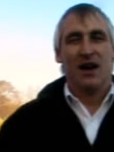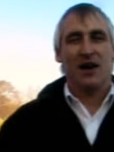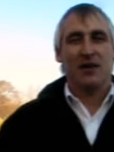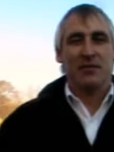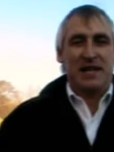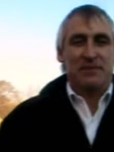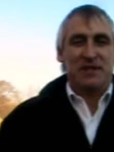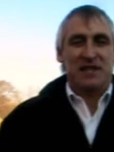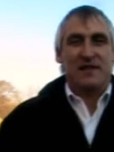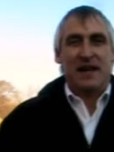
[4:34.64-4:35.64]
Hi, my name's
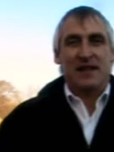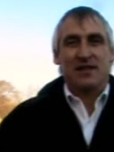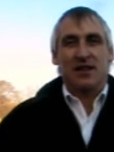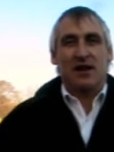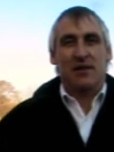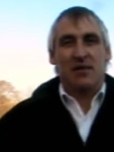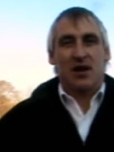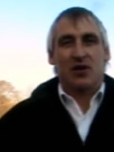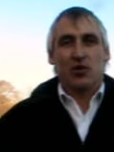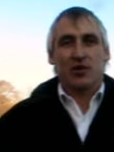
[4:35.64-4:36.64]
Steve Candle. I'm
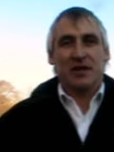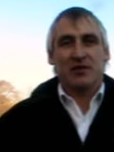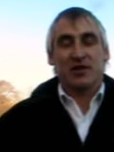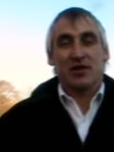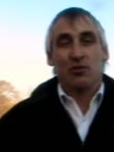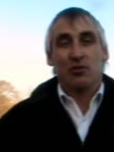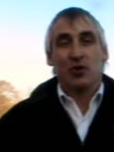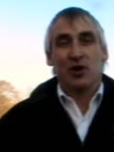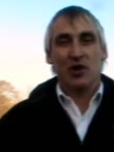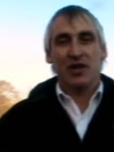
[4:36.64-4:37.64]
a course manager at Cornwall
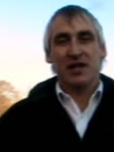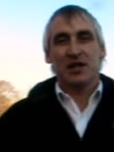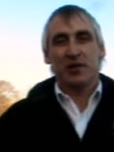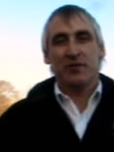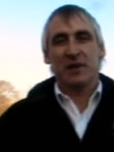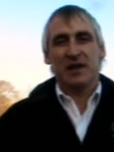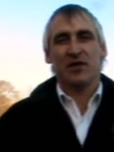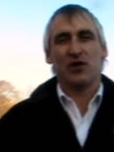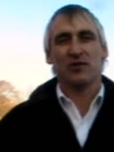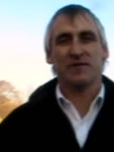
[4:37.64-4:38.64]
College. We've been
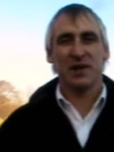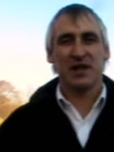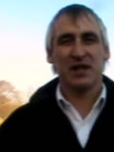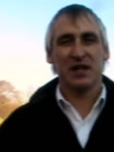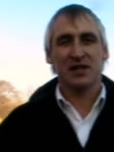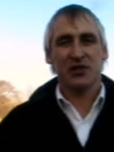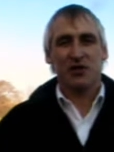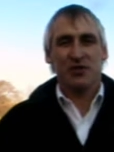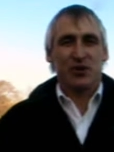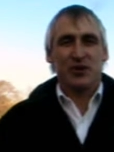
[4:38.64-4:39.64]
involved with the
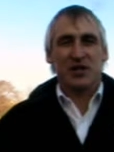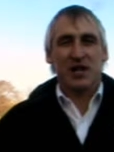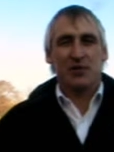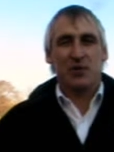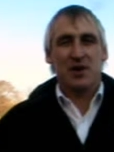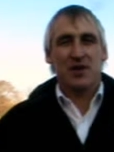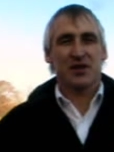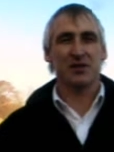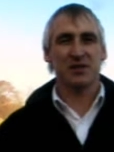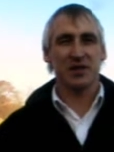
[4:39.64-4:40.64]
SIEU project with
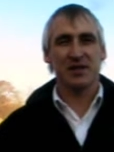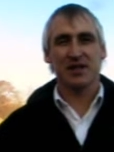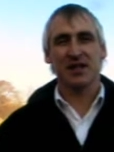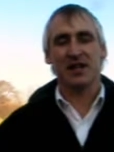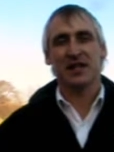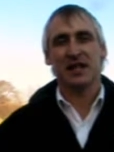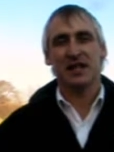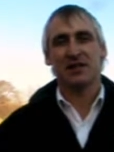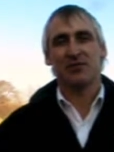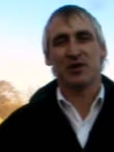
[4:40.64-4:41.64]
some students that I
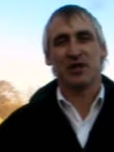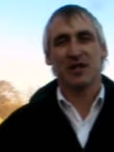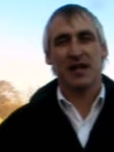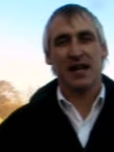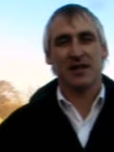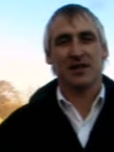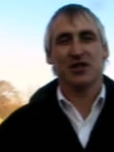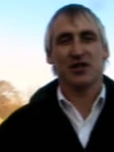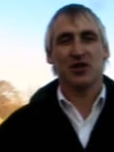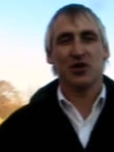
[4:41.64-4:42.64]
teach from Richard Landers
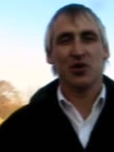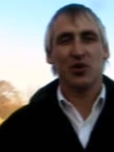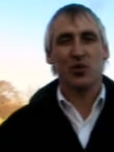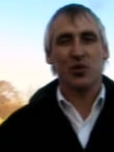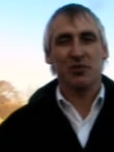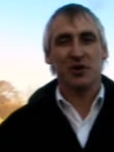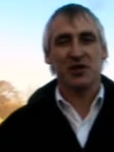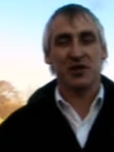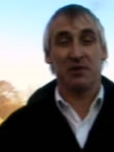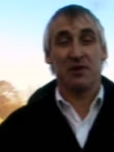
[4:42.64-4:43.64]
School. The
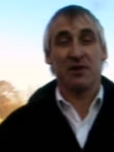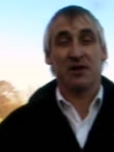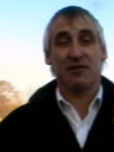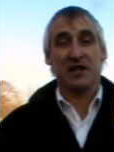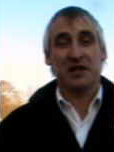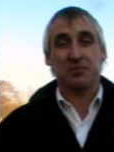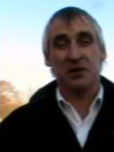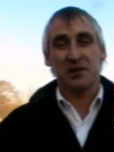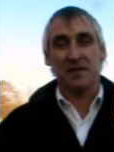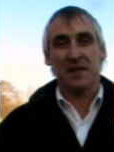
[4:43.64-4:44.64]
project's been a great
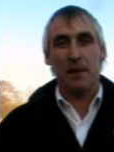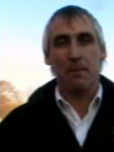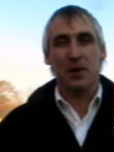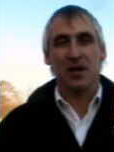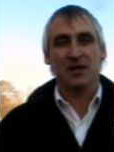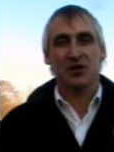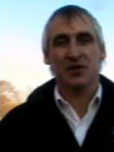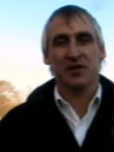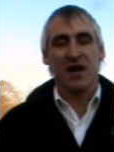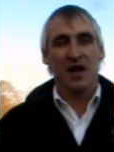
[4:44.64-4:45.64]
experience for them because it
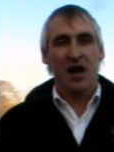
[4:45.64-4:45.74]
sort of